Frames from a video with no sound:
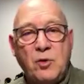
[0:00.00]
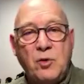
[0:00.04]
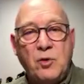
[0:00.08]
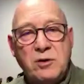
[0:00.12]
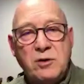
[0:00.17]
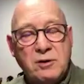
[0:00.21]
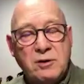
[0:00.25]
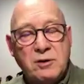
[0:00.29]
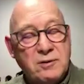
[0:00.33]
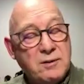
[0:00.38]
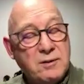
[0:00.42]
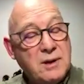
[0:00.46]
for
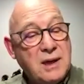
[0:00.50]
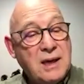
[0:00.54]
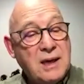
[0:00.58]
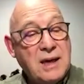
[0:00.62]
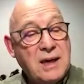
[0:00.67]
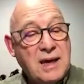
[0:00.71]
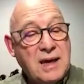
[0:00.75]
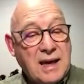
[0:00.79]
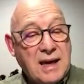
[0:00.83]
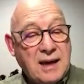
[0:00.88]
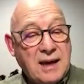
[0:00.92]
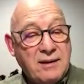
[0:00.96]
you.
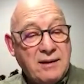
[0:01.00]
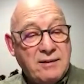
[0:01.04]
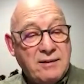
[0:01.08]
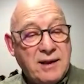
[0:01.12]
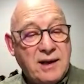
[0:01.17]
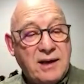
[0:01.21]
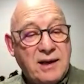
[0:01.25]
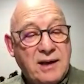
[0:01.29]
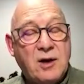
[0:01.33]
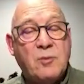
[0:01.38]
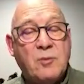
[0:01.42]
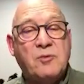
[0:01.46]
And
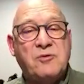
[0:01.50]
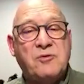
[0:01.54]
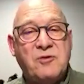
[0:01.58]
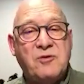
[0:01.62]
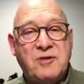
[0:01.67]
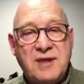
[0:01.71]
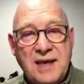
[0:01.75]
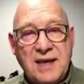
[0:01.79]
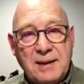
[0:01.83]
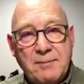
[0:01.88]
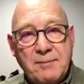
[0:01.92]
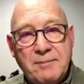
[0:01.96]
that helps
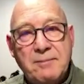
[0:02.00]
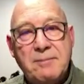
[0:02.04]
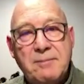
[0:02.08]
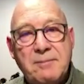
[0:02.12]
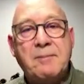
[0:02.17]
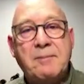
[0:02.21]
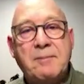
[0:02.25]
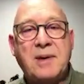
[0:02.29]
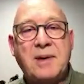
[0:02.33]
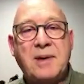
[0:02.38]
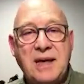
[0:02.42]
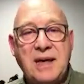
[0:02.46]

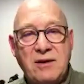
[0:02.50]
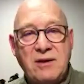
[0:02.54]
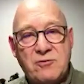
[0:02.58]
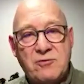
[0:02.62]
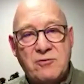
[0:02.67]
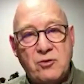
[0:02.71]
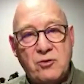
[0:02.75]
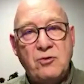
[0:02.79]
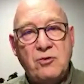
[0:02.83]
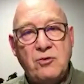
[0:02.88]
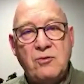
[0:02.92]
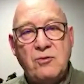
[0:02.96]
them get
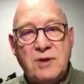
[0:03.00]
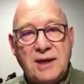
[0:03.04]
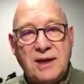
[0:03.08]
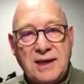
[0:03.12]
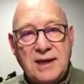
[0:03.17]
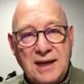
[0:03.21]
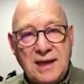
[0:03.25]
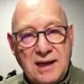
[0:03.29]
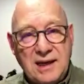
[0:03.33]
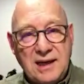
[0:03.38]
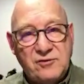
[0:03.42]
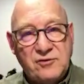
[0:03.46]
through the
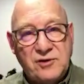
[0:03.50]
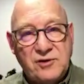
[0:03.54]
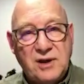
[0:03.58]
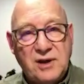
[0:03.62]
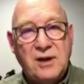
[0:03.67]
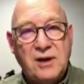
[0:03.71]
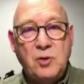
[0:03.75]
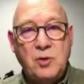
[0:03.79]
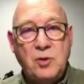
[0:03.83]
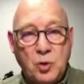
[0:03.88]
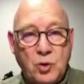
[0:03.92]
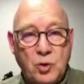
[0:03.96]

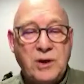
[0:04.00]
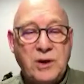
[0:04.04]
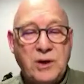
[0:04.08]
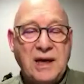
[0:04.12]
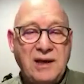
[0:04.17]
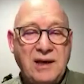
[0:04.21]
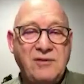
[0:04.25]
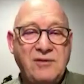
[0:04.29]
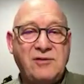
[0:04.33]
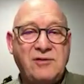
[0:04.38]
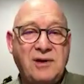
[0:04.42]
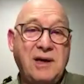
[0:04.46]
cancer, your
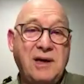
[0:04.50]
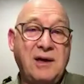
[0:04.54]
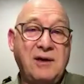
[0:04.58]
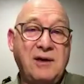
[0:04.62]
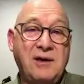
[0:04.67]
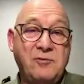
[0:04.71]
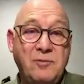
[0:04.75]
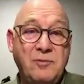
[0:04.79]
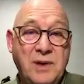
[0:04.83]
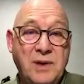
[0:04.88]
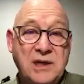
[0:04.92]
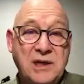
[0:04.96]
cancer,
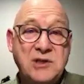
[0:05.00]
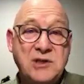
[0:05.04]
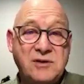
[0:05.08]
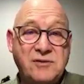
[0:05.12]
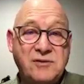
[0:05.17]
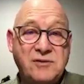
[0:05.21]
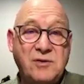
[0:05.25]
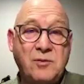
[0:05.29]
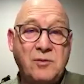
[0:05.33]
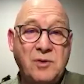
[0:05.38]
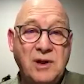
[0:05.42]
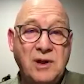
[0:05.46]
as much
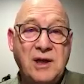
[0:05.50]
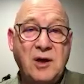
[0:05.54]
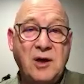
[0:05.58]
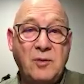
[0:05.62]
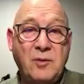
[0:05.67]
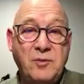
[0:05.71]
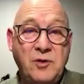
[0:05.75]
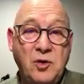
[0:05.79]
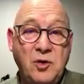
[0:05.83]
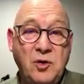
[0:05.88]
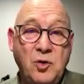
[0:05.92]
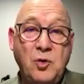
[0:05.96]
as it will
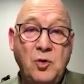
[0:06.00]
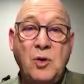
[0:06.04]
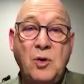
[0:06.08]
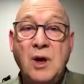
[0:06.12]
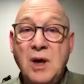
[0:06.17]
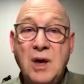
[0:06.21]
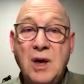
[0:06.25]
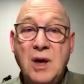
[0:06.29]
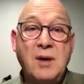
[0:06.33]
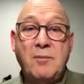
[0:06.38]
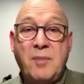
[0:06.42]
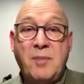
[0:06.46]
help you
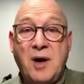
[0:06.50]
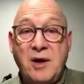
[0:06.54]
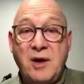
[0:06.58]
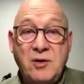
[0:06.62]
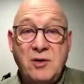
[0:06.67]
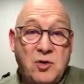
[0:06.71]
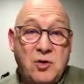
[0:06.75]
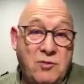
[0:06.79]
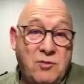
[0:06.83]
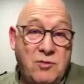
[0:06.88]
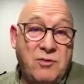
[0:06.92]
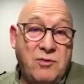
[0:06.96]

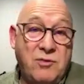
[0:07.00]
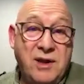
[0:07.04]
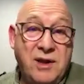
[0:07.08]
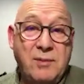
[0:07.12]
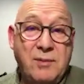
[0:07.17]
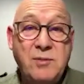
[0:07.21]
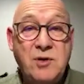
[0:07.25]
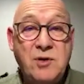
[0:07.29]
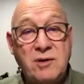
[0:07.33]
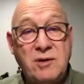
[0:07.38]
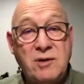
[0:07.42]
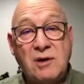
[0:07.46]
by
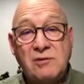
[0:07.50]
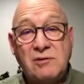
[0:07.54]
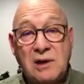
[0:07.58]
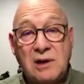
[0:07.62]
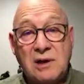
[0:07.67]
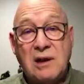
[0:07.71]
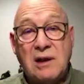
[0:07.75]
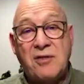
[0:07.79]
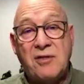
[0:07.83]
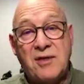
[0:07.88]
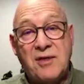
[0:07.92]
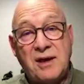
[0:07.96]
them doing those
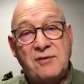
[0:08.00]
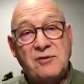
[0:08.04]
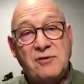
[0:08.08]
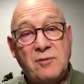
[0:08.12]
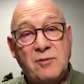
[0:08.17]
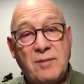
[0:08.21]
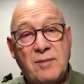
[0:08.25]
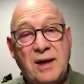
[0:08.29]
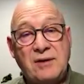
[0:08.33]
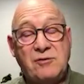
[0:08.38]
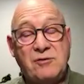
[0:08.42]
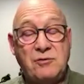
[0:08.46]
little things
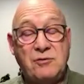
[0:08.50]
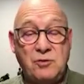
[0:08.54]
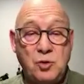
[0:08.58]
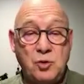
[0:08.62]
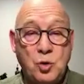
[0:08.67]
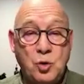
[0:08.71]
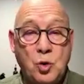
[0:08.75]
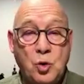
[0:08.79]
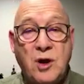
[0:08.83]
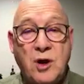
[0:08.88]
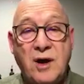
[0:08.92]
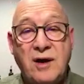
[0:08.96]
that makes
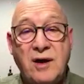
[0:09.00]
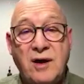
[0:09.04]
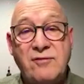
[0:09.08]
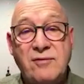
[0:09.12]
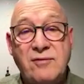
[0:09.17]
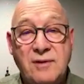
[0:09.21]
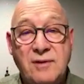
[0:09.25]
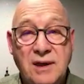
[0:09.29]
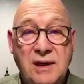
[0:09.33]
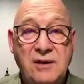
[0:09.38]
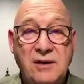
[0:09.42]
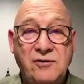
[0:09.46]
your life
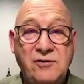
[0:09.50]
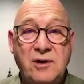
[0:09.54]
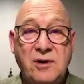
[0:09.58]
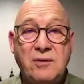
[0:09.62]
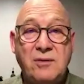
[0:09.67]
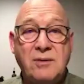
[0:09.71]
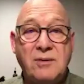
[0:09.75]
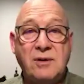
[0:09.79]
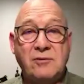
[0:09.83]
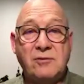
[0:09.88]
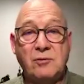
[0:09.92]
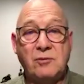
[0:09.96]

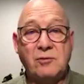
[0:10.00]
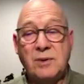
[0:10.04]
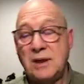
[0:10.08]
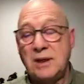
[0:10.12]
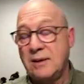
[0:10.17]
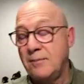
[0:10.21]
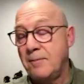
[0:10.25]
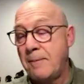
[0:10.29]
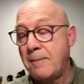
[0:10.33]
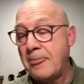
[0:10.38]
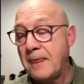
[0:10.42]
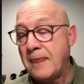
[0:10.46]
easier as
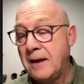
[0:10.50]
well.